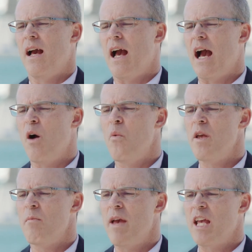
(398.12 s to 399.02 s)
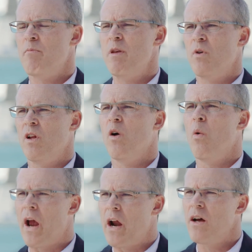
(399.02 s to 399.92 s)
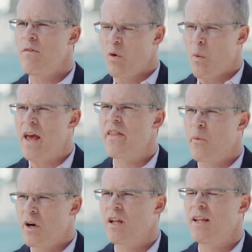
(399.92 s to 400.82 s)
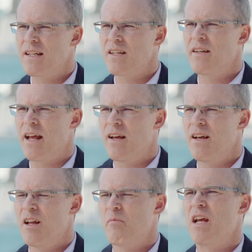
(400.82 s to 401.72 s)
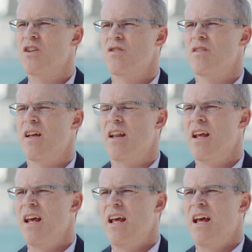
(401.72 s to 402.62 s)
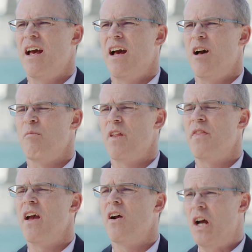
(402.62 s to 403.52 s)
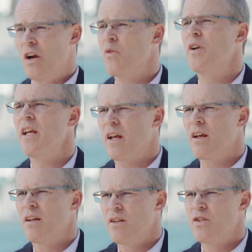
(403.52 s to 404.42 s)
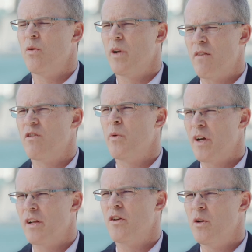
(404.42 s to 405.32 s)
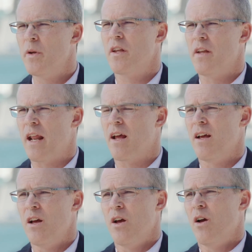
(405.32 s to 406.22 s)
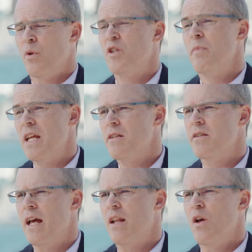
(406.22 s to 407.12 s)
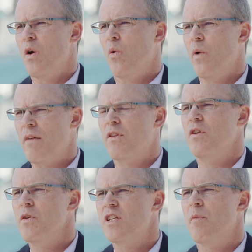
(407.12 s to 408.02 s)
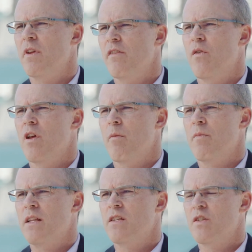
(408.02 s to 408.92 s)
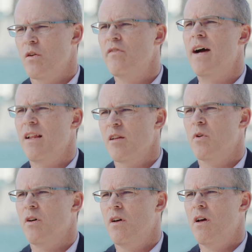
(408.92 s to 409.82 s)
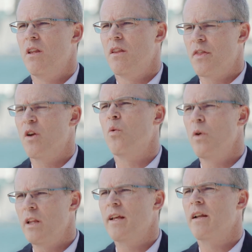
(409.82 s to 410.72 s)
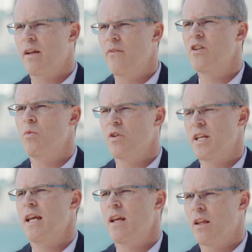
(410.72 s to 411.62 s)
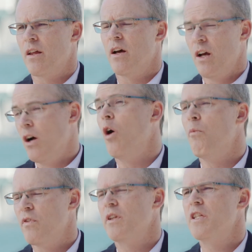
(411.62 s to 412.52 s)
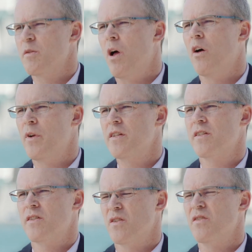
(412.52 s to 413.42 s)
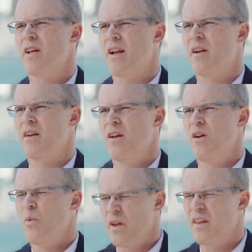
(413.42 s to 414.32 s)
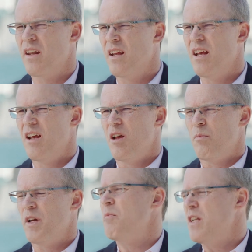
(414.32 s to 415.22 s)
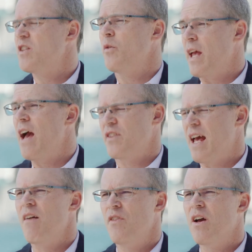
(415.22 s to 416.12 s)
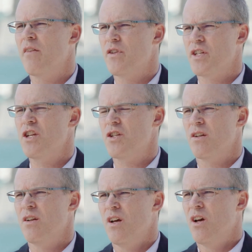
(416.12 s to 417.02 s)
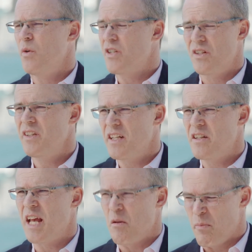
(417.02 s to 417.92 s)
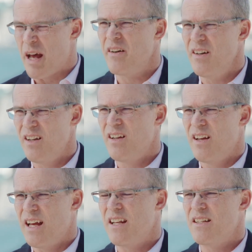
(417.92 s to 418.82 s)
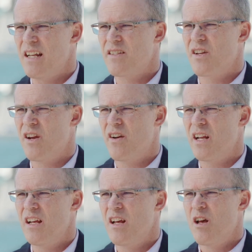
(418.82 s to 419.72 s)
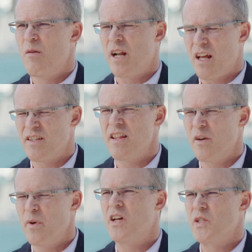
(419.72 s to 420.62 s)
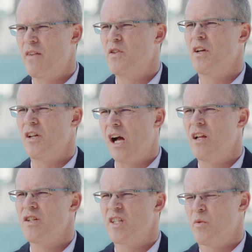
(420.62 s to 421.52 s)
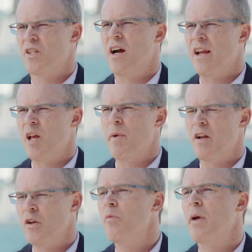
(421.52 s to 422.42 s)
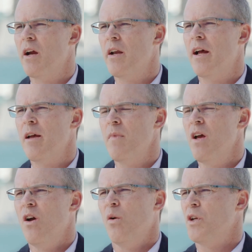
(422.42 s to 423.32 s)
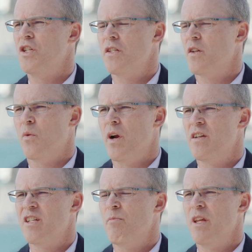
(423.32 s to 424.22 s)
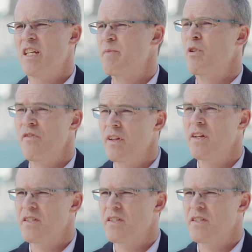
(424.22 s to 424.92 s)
how we make people aware of the way that we're collecting data, and make sure that they are agreeing to whatever we're going to do with the data, which means that we have to do something for them that's so valuable that they're willing and comfortable taking the hopefully small risks associated with it. But it means that we have to have the conversation. We certainly need to get better at data security, but I think we also have to acknowledge that we're talking about a new paradigm, which isn't where something is perfectly